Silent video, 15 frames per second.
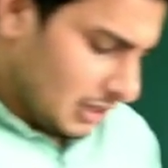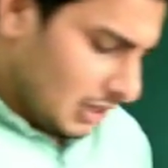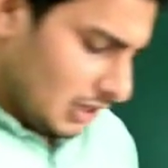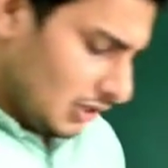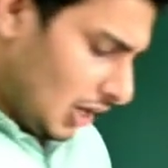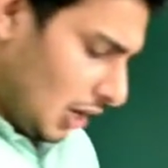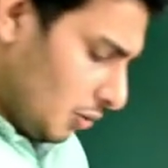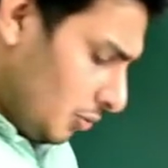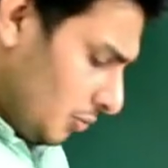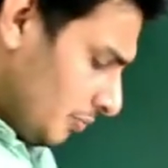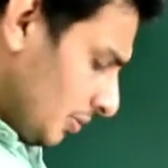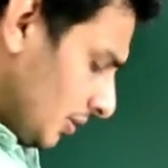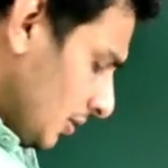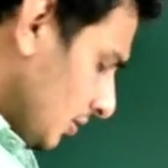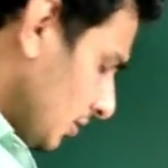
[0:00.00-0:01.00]
Now,
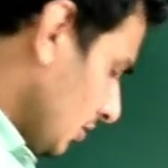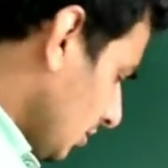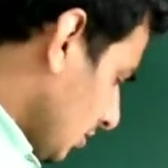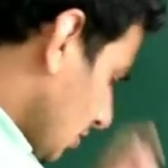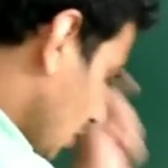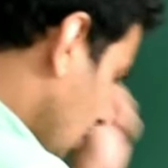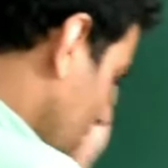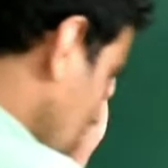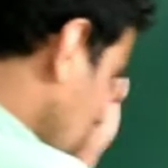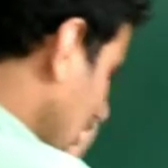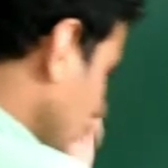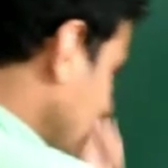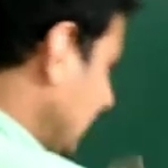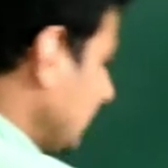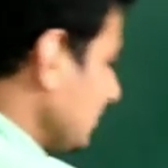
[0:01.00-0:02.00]

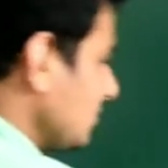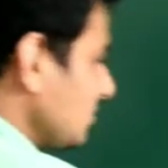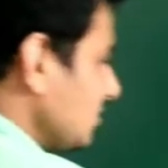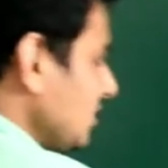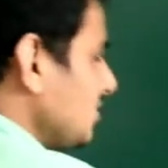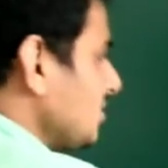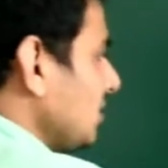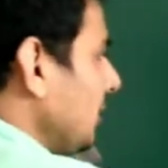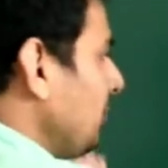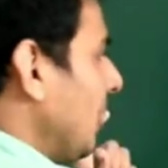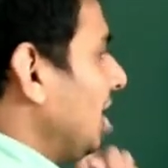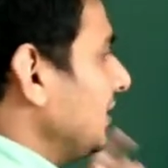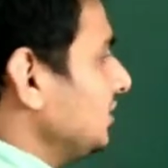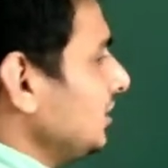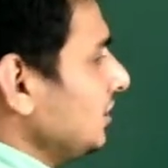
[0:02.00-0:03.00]
let us just
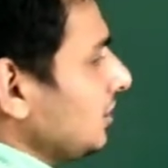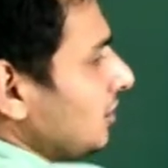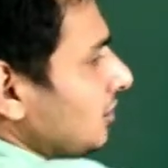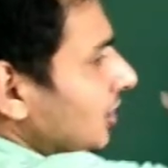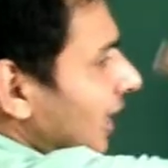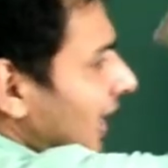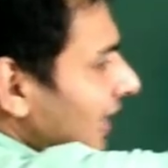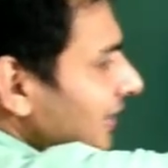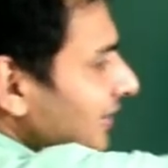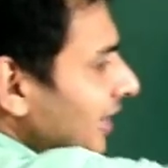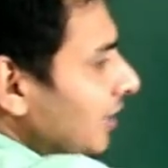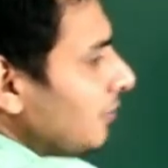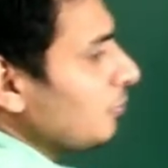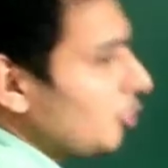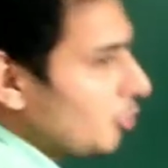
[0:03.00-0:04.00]
imagine now the entire
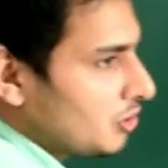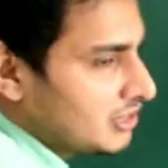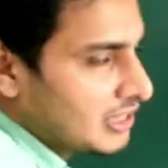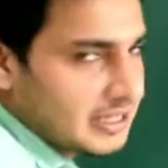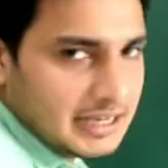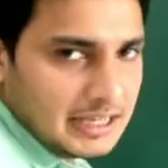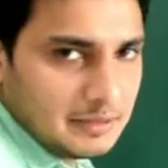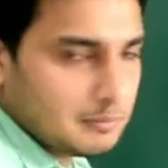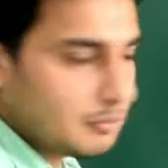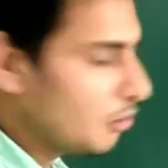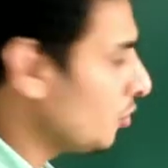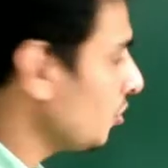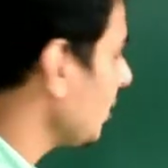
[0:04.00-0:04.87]
board, the green board,